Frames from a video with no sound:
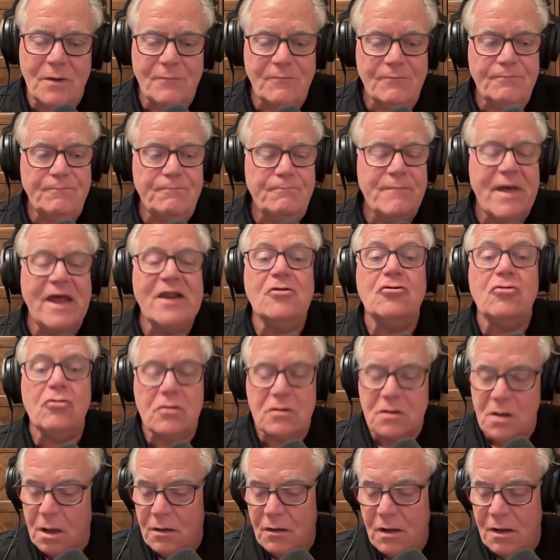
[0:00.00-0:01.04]
medical
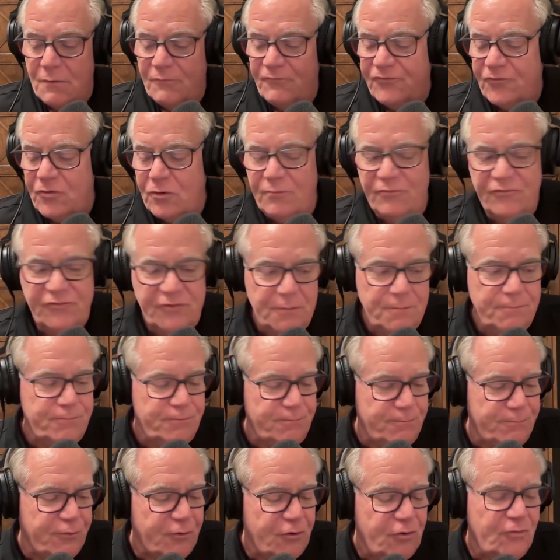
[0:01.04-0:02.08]
firms, the
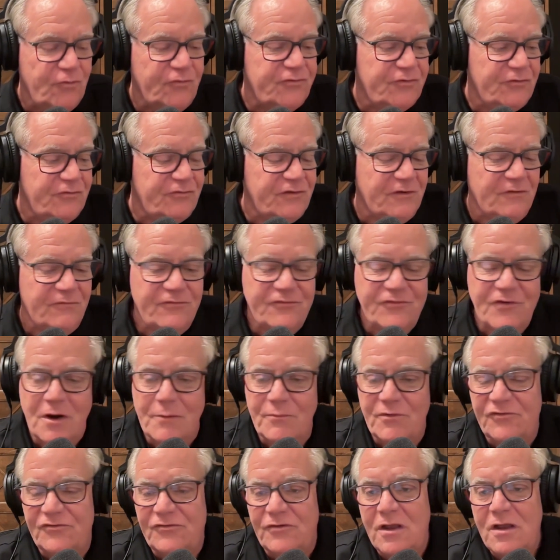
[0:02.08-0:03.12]
producers of
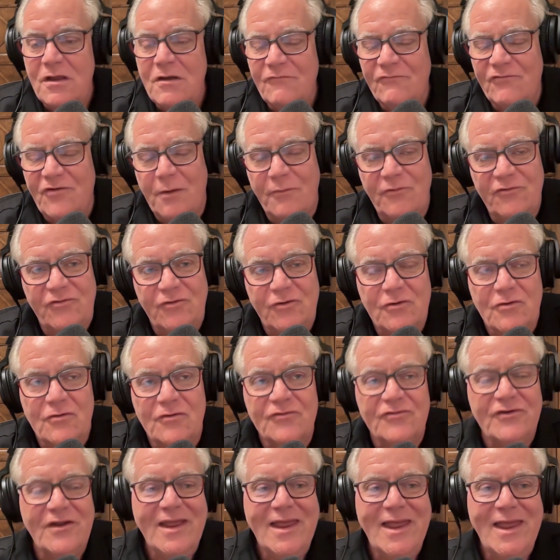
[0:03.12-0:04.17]

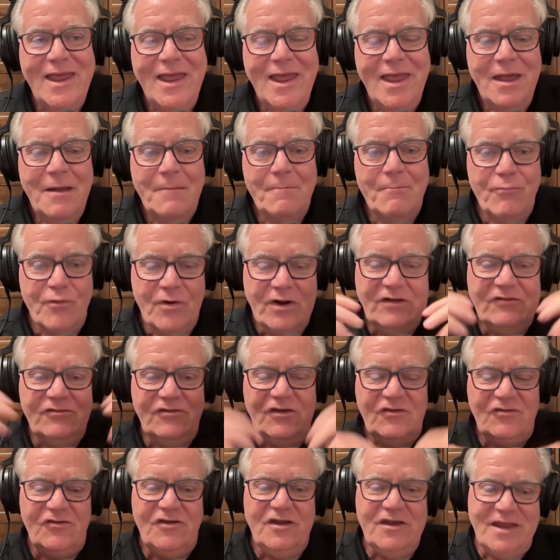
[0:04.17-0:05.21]
pharmaceuticals, brings
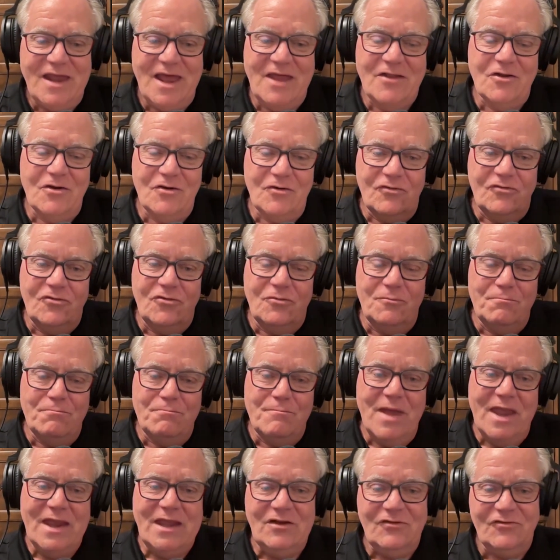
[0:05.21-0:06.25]
these together to
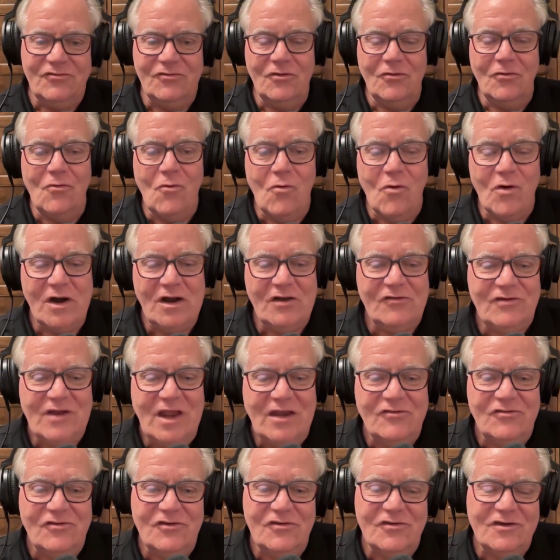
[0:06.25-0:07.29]
make it so
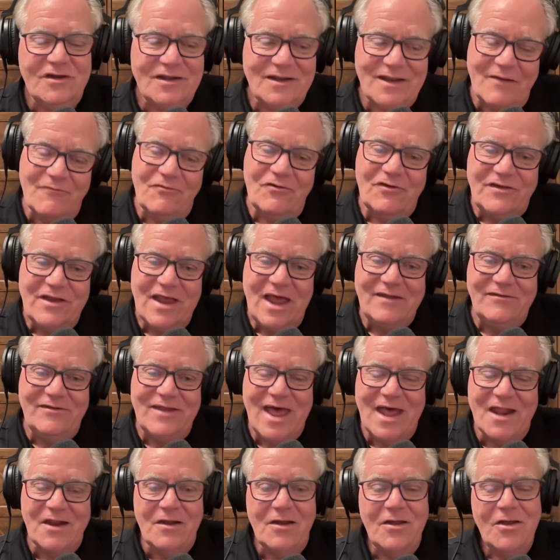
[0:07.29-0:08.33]
organizations can leverage that
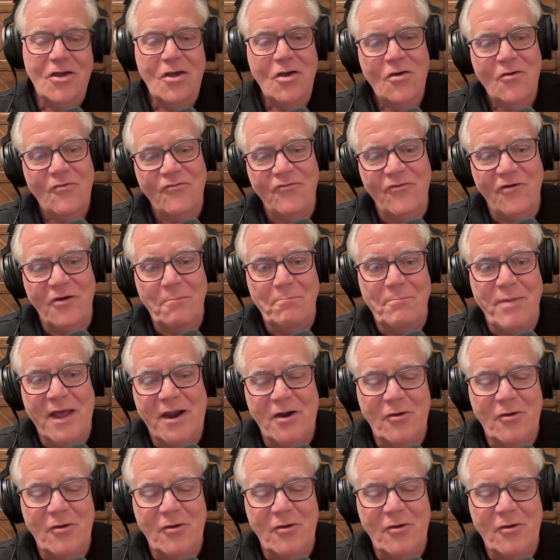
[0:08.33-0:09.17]
data for a better